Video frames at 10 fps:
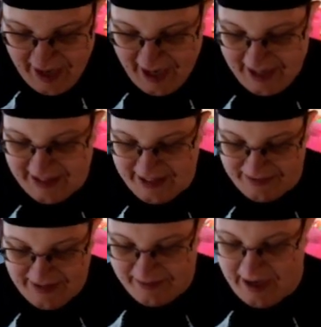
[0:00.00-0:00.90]
And this
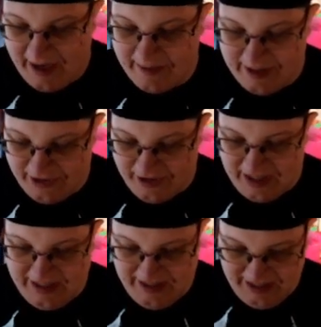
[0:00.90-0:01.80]
was when I was
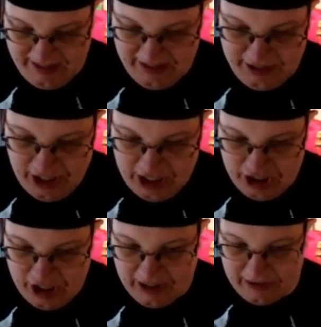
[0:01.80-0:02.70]
dressed as the
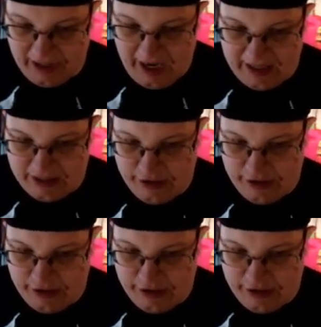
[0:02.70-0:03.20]
Cheshire Cat,